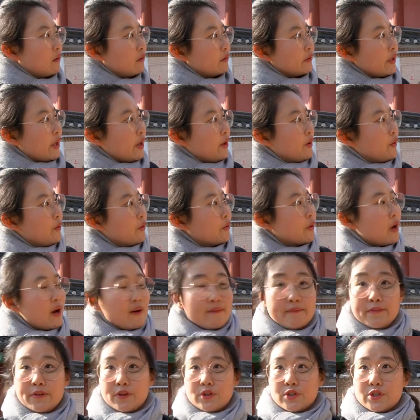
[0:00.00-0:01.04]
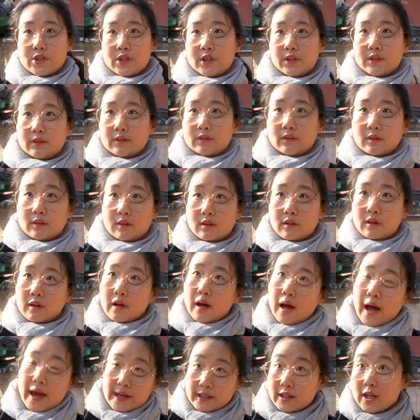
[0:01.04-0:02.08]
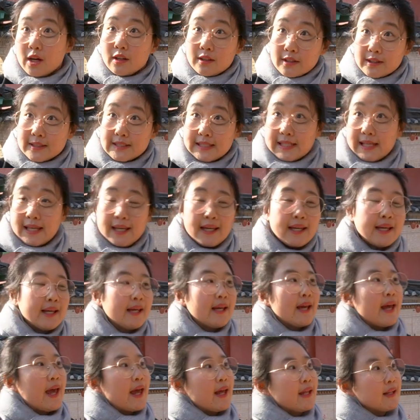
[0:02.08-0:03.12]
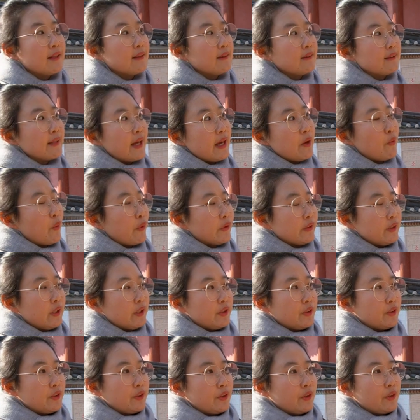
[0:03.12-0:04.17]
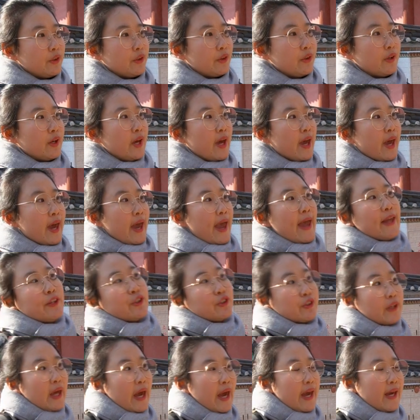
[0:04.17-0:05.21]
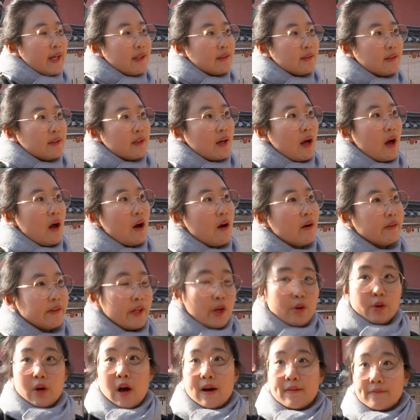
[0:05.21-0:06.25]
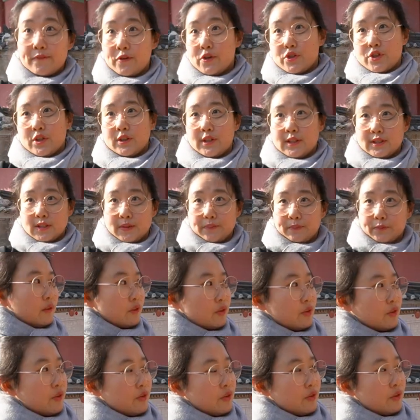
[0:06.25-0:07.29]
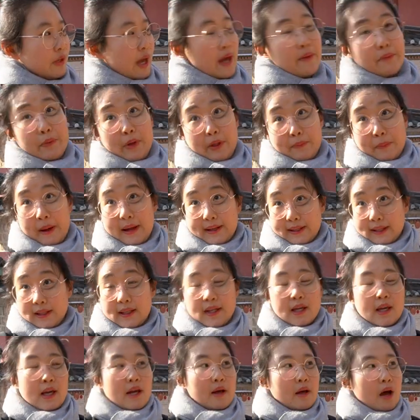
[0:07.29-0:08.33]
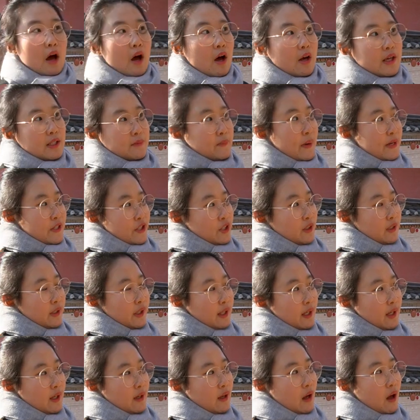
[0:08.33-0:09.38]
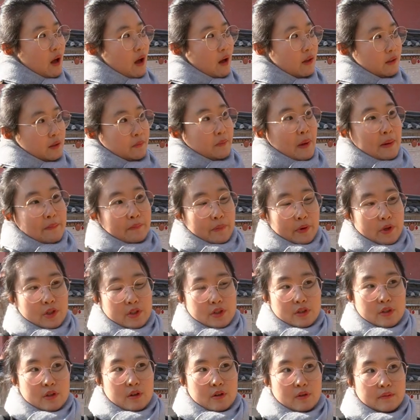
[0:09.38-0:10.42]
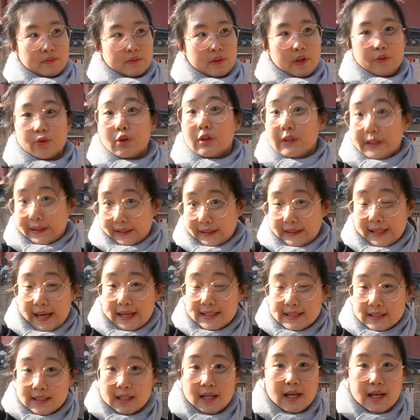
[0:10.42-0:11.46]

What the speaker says: Neo-Confucian ideology, and they wanted to educate Neo-Confucianism to everybody, especially the members of the ruling class.